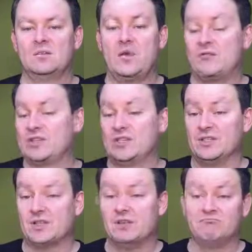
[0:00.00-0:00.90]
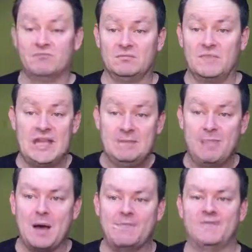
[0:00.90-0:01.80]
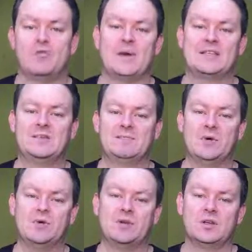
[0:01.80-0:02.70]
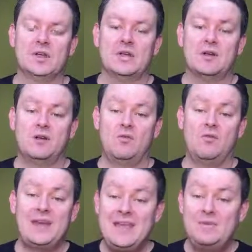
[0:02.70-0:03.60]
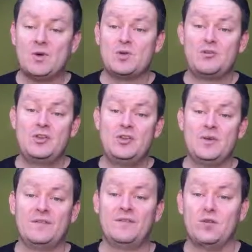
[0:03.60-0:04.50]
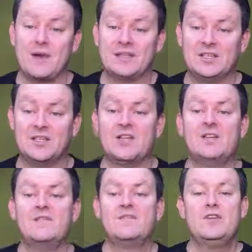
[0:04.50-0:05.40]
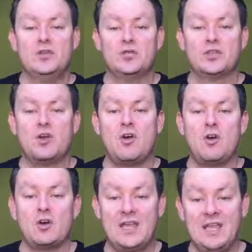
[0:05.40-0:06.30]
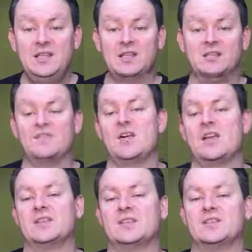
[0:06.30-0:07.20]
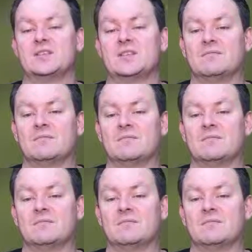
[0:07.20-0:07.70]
whether it is an ePub formatted book or an ebook that you have formatted for use on Kindle devices.